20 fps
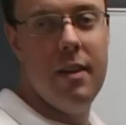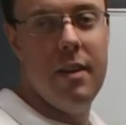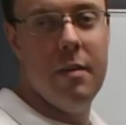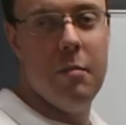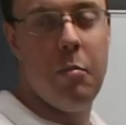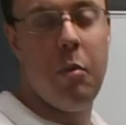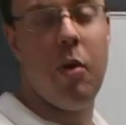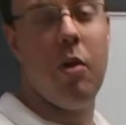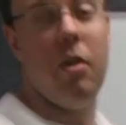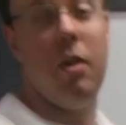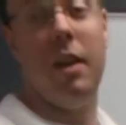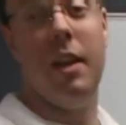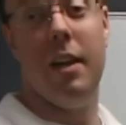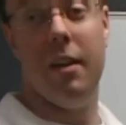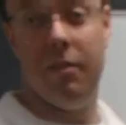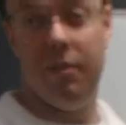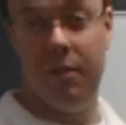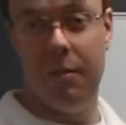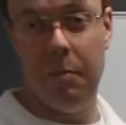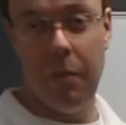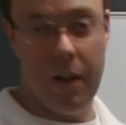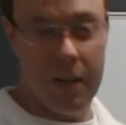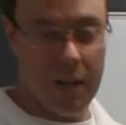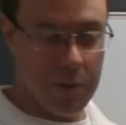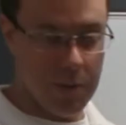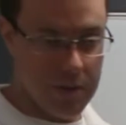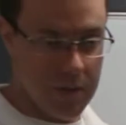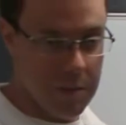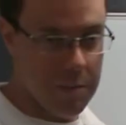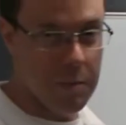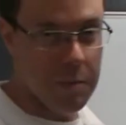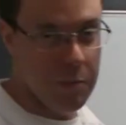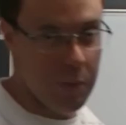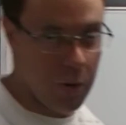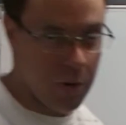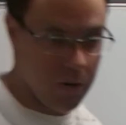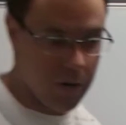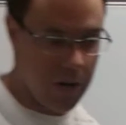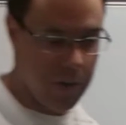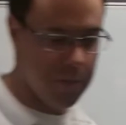per lift, depending on what type of
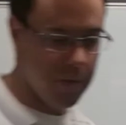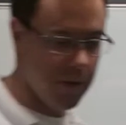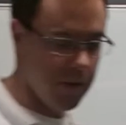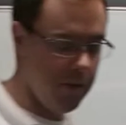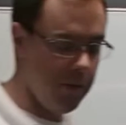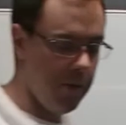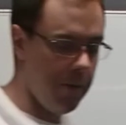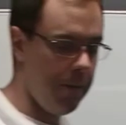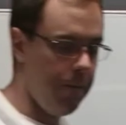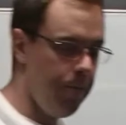programming you're doing.